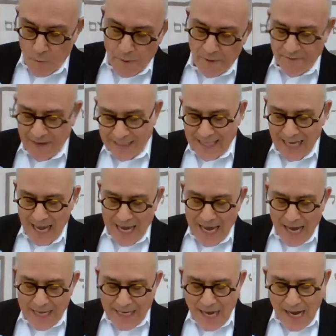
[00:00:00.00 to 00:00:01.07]

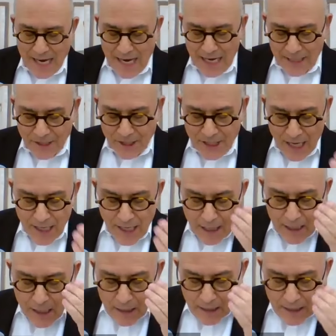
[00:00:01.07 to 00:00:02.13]
Ubevadai haya
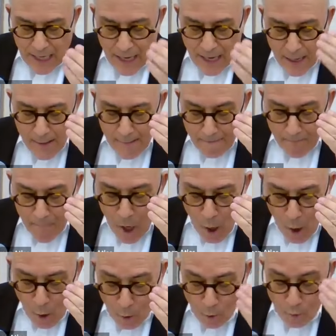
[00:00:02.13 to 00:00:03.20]
kasha la
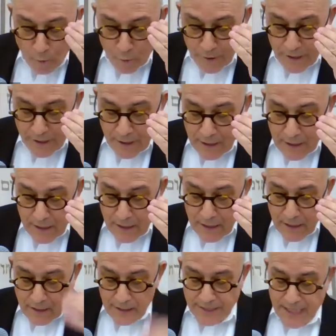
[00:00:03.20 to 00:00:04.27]
ma'ud
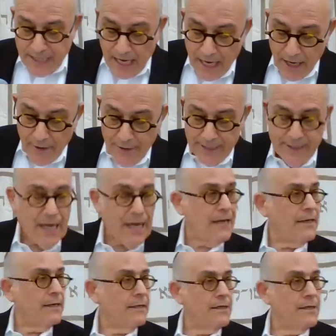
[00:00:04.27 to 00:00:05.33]
l'tza'er et
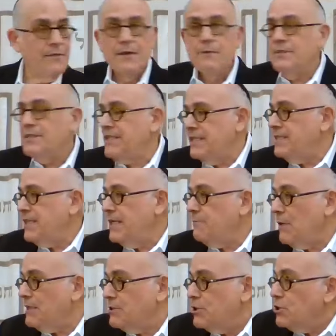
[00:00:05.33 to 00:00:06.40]
Chana. You think it was
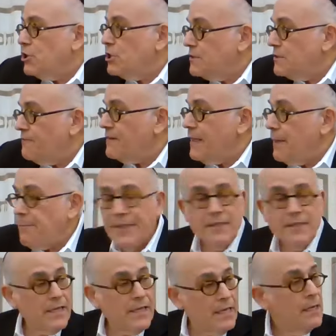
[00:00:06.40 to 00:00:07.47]
easy, but she just
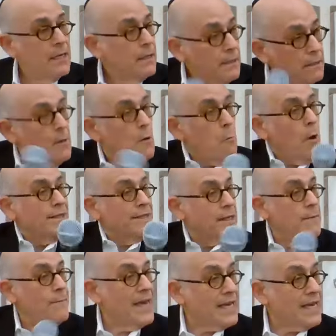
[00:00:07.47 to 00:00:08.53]
flippantly
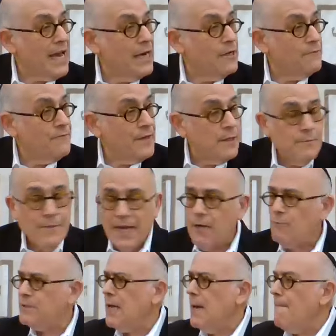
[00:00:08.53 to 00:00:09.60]
wanted to make Chana feel bad?
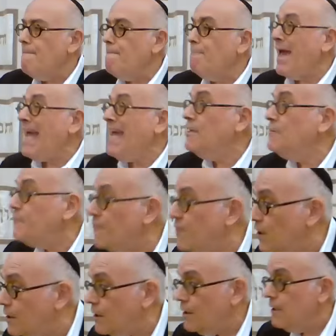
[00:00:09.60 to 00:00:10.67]
It was
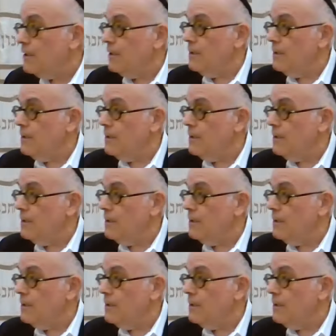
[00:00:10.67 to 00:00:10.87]
painful